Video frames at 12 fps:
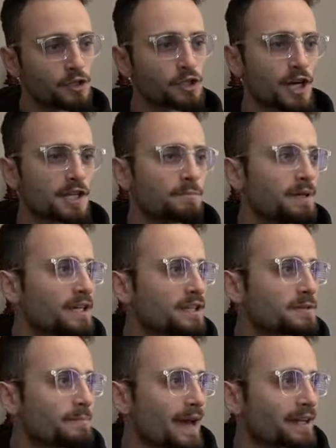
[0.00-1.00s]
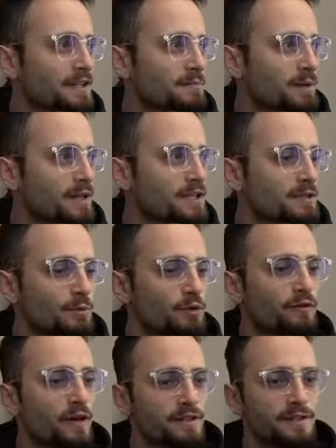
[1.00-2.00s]
Chess begins. Magnus plays the
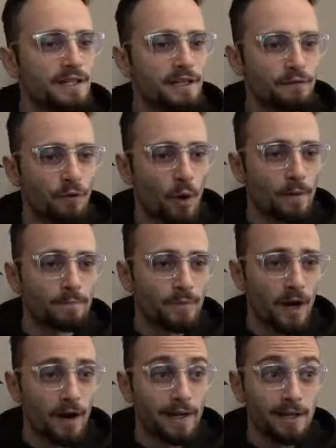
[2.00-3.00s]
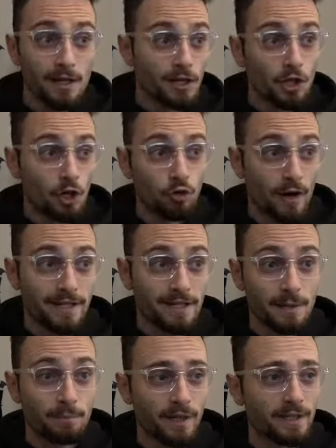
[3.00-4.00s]
move d four. All right? It's
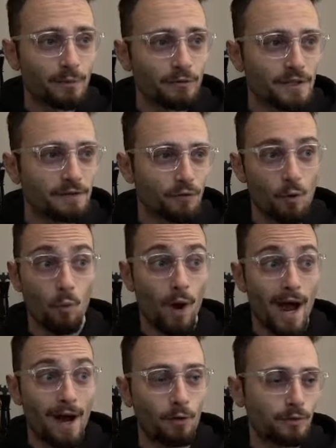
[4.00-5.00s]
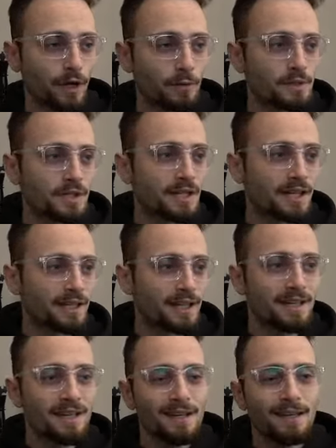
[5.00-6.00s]
crazy. Played the move d four. Wow. No, I'm just kidding.
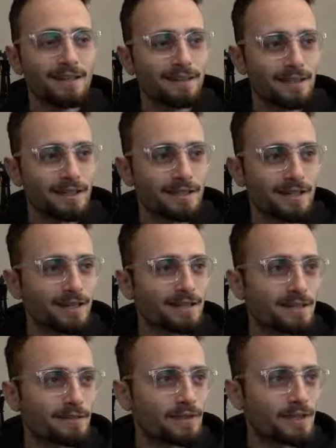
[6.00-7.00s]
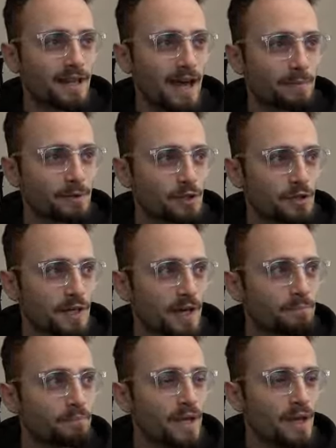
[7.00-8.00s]
That the exciting stuff doesn't happen just
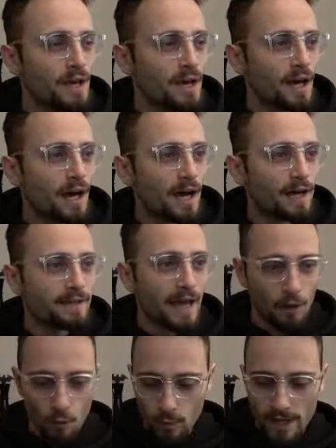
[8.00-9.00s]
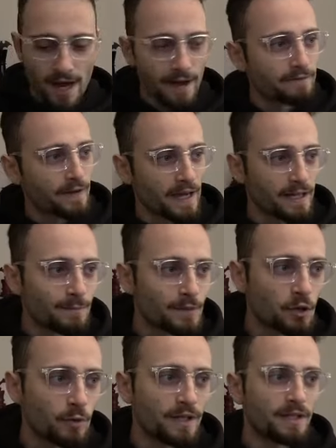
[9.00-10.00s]
yet. Uh, now, we have a
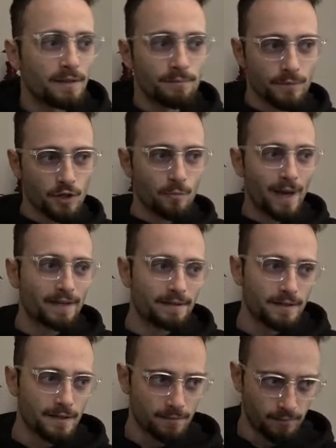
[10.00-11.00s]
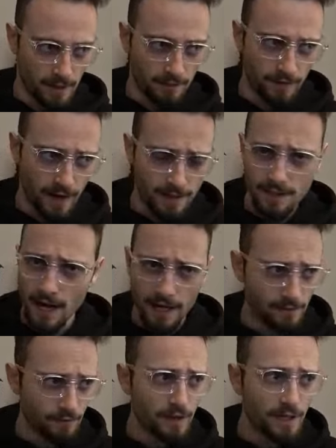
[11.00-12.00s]
Nimzo Indian. So Magnus invites
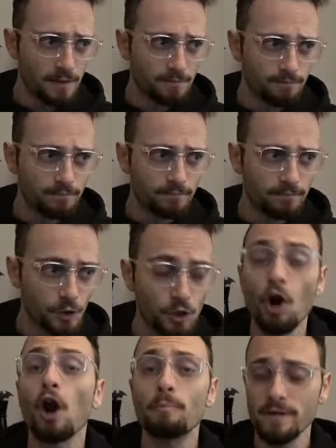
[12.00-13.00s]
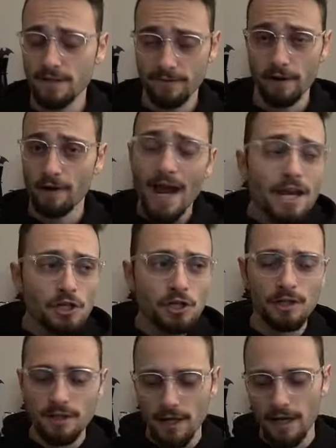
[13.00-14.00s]
kind of the sharpest
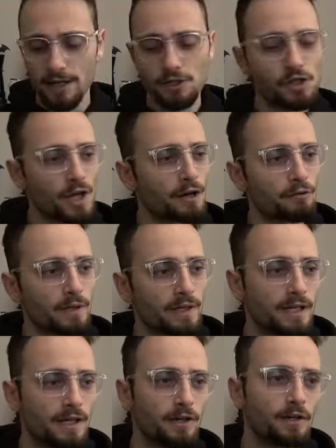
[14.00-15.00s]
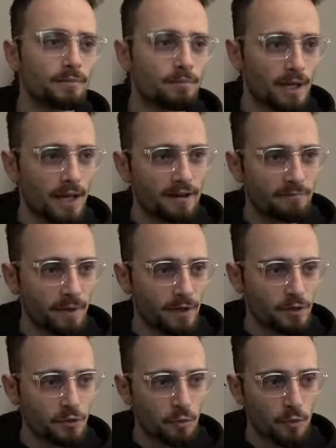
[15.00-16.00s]
variation. Uh, generally here, a lot of
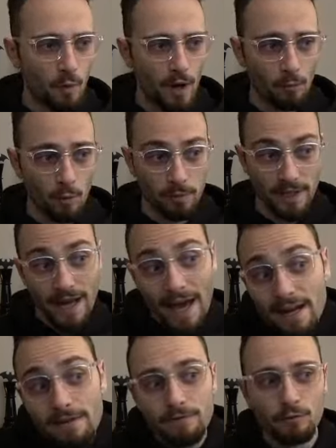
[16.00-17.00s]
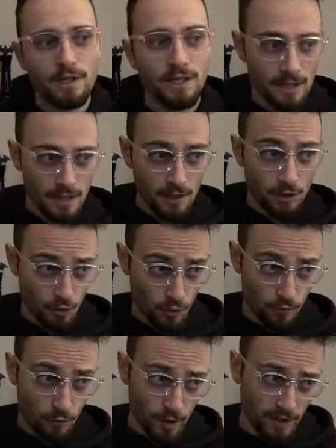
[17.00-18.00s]
players with white will play knight f three to
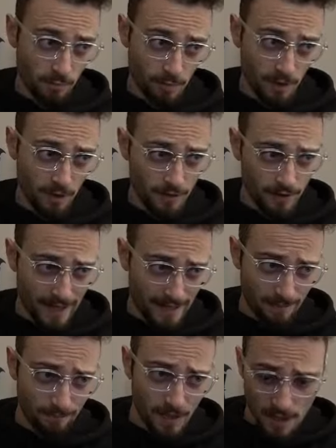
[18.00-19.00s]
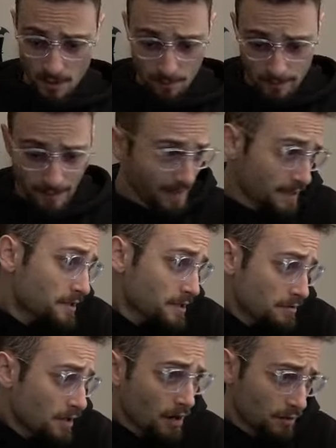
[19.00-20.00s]
avoid the pin on their knight. But Magnus
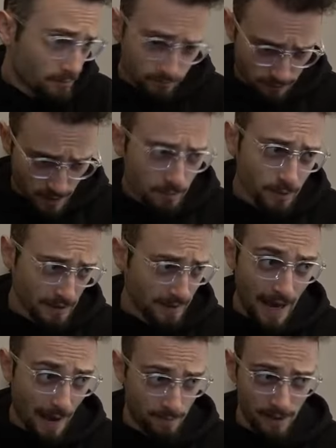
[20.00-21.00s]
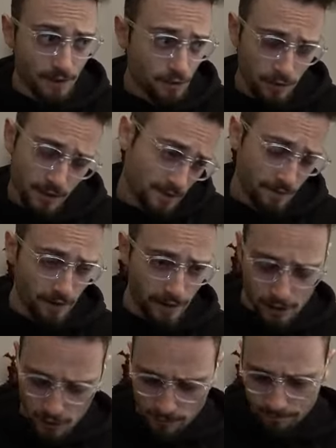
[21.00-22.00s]
says, no, I'm completely happy entering this
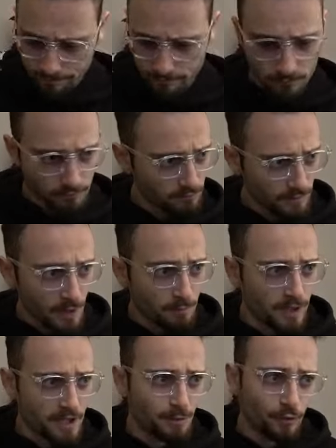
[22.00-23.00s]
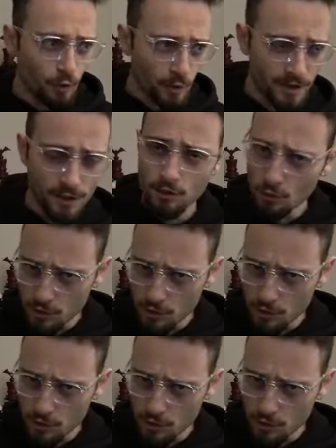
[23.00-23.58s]
variation. Plays the move queen c two.